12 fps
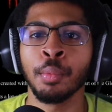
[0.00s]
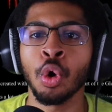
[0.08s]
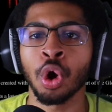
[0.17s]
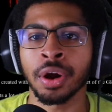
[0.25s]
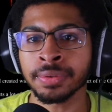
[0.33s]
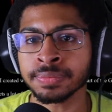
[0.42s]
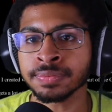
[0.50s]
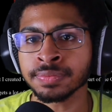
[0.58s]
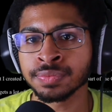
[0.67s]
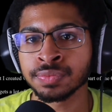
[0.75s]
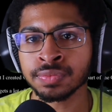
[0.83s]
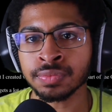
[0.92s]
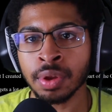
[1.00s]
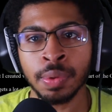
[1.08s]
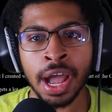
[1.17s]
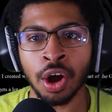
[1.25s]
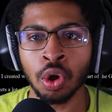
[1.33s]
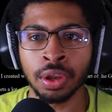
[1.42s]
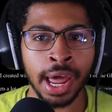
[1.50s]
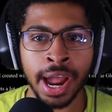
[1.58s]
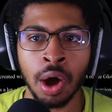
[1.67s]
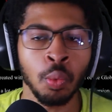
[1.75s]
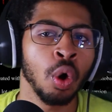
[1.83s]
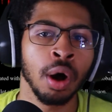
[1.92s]
more. I'm not gonna
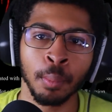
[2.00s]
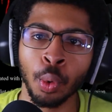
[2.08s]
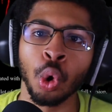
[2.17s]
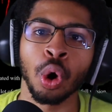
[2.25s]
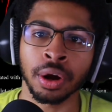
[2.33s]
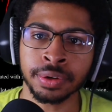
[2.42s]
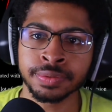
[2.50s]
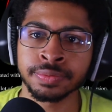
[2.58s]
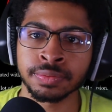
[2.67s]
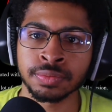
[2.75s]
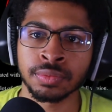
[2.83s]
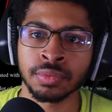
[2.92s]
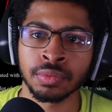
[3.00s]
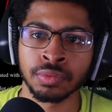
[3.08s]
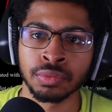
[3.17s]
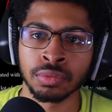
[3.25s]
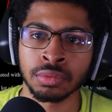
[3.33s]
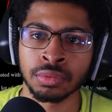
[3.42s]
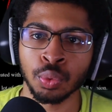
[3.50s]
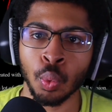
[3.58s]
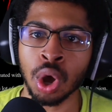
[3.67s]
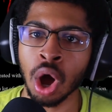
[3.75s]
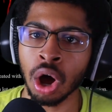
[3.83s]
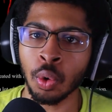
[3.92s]
lie, I want more.
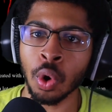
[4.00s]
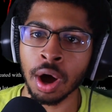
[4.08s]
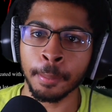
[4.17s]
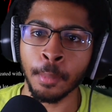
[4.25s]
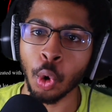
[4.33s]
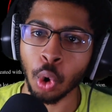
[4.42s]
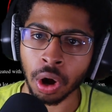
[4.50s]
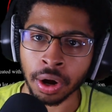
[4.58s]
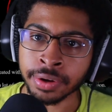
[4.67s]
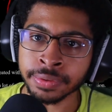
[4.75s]
We all want more.